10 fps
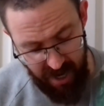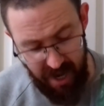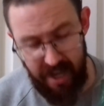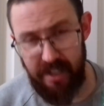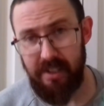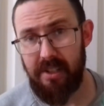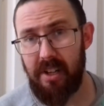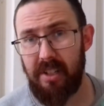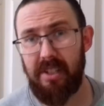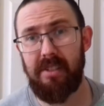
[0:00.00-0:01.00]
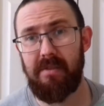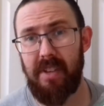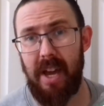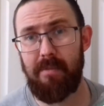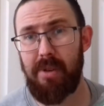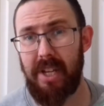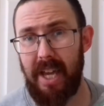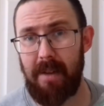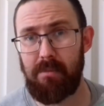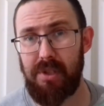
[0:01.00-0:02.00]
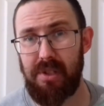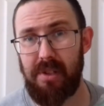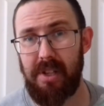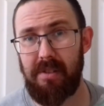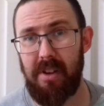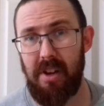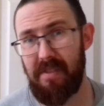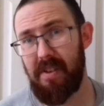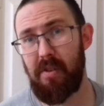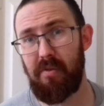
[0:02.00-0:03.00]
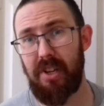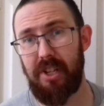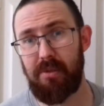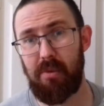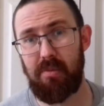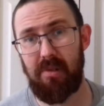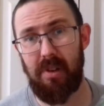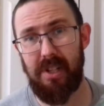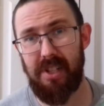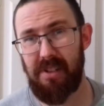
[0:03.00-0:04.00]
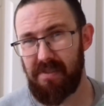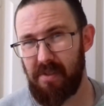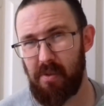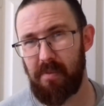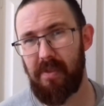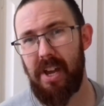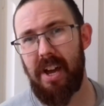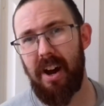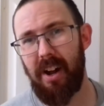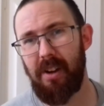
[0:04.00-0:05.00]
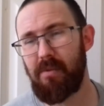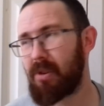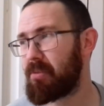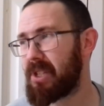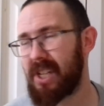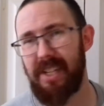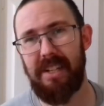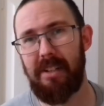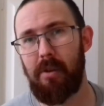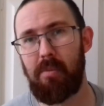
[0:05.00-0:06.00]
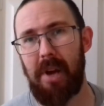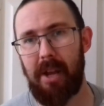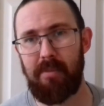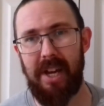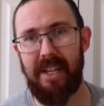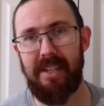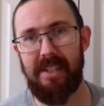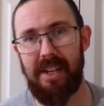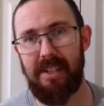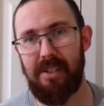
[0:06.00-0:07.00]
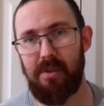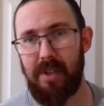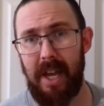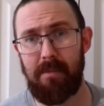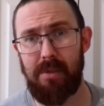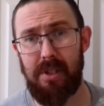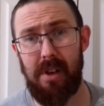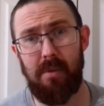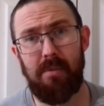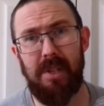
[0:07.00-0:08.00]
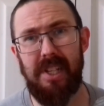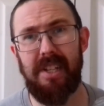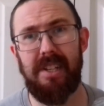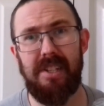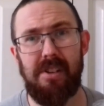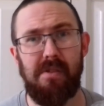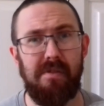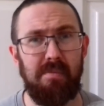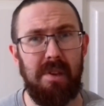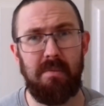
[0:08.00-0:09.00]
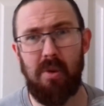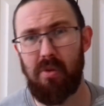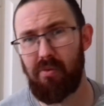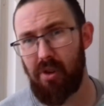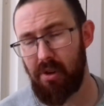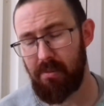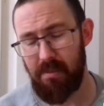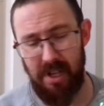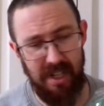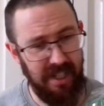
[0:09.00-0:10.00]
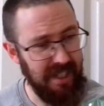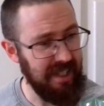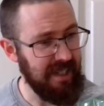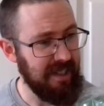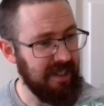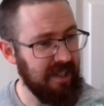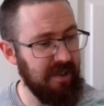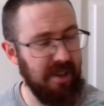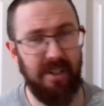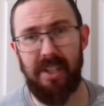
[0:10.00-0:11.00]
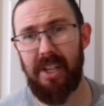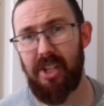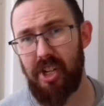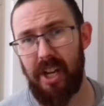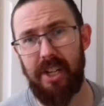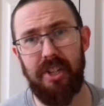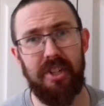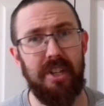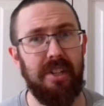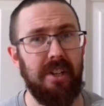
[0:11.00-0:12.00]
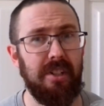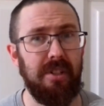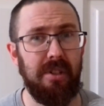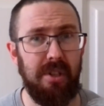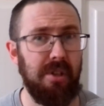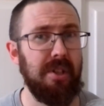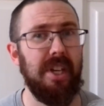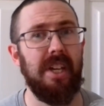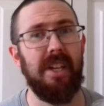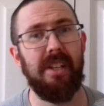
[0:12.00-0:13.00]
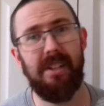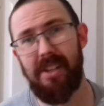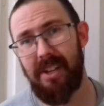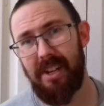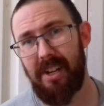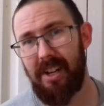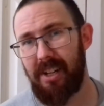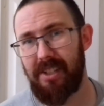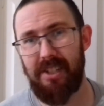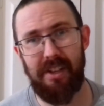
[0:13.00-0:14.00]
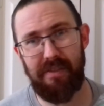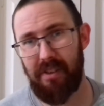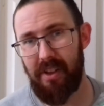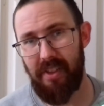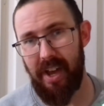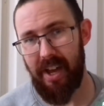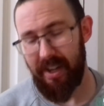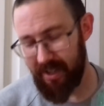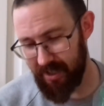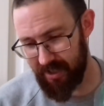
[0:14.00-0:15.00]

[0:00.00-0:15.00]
and I can camp in a campsite at a very reasonable price and I thought I don't want to be taking a little backpacking tent to a campsite I want to be taking something with a bit more room you know that I can get changed in that I can cook in and stuff like that